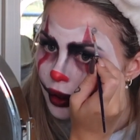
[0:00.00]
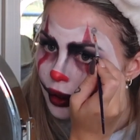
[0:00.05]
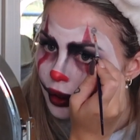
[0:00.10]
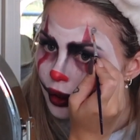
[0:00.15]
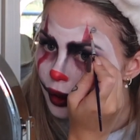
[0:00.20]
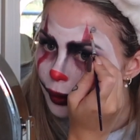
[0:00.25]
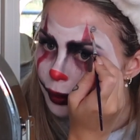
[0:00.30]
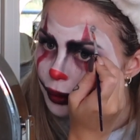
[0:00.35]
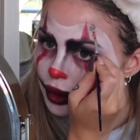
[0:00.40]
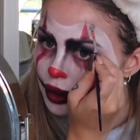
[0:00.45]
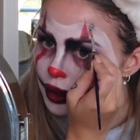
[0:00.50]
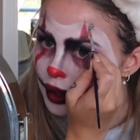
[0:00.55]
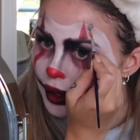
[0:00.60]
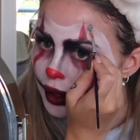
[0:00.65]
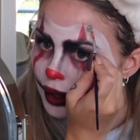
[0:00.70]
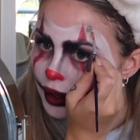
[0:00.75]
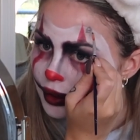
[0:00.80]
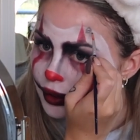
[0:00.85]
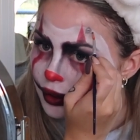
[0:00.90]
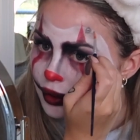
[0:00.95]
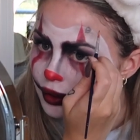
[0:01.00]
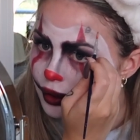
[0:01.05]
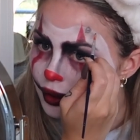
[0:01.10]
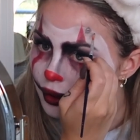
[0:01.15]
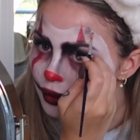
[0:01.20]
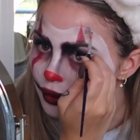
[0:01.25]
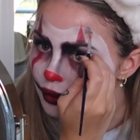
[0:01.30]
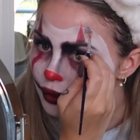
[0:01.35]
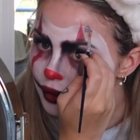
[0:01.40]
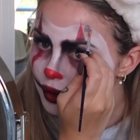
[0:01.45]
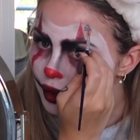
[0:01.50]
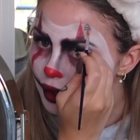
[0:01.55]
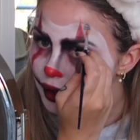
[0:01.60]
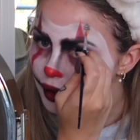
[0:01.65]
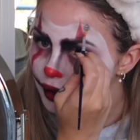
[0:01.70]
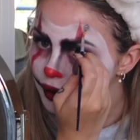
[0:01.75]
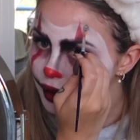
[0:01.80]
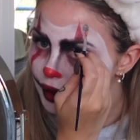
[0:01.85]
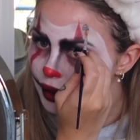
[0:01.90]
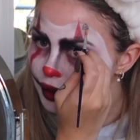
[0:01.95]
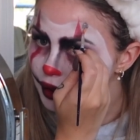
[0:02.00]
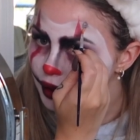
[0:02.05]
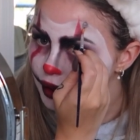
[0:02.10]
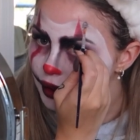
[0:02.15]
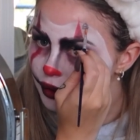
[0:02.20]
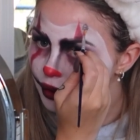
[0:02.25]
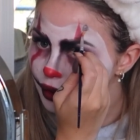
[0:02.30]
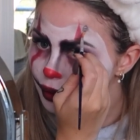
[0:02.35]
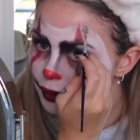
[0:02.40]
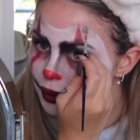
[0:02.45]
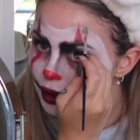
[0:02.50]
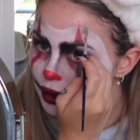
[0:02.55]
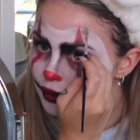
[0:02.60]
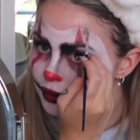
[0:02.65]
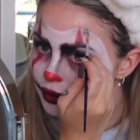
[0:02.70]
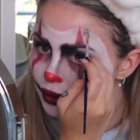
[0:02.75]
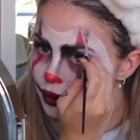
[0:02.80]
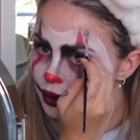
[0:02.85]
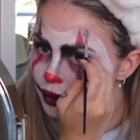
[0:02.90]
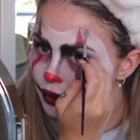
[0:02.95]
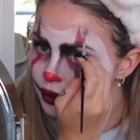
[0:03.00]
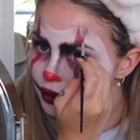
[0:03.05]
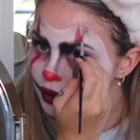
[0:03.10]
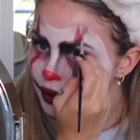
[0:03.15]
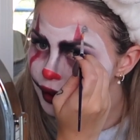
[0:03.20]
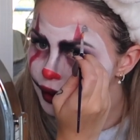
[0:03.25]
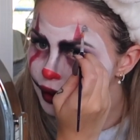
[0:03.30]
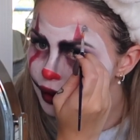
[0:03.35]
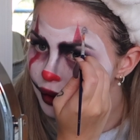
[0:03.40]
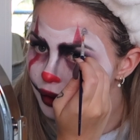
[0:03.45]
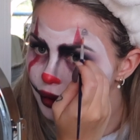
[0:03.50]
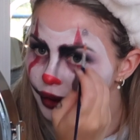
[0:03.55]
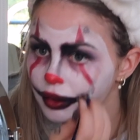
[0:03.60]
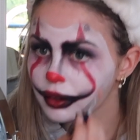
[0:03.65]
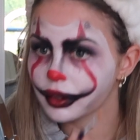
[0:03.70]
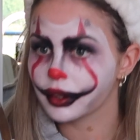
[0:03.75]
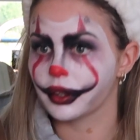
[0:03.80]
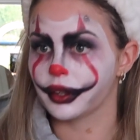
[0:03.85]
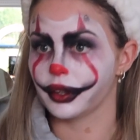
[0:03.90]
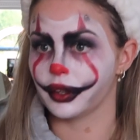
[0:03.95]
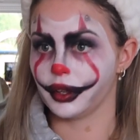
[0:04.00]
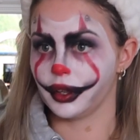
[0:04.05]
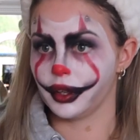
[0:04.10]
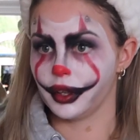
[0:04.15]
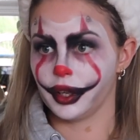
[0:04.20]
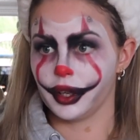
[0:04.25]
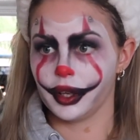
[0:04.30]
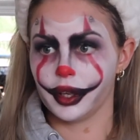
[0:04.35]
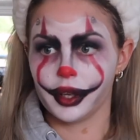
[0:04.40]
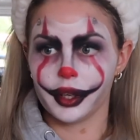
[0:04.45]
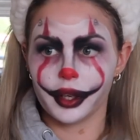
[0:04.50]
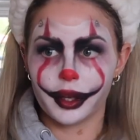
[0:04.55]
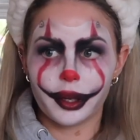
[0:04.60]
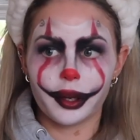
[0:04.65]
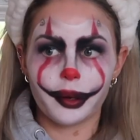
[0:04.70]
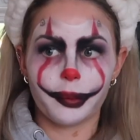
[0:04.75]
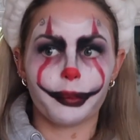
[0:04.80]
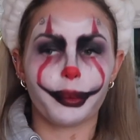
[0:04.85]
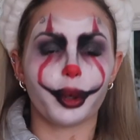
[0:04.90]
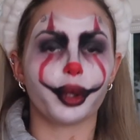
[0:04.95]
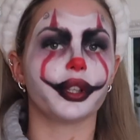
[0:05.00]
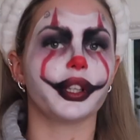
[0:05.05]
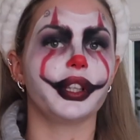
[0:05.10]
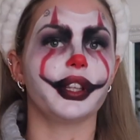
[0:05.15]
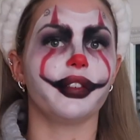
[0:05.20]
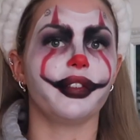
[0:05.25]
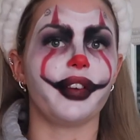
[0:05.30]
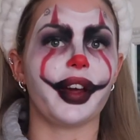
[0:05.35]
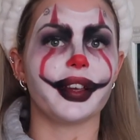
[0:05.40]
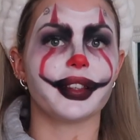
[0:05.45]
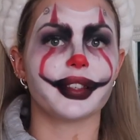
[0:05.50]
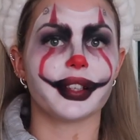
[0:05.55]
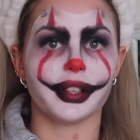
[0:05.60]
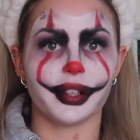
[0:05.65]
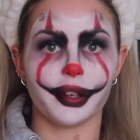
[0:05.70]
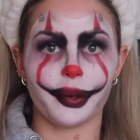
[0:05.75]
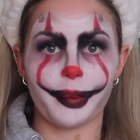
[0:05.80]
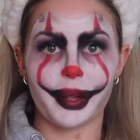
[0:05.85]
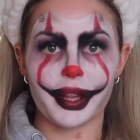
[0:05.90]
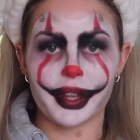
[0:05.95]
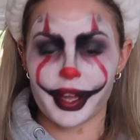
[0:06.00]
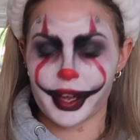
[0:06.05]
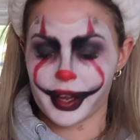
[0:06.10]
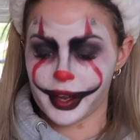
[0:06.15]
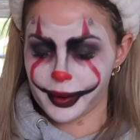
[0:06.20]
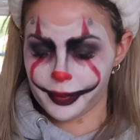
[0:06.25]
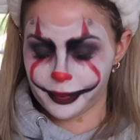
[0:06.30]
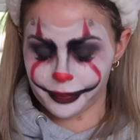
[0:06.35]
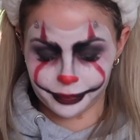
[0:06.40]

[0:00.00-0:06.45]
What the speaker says: couple of lines, tiny lines coming off, so it looks like it's pulling the face a little bit there.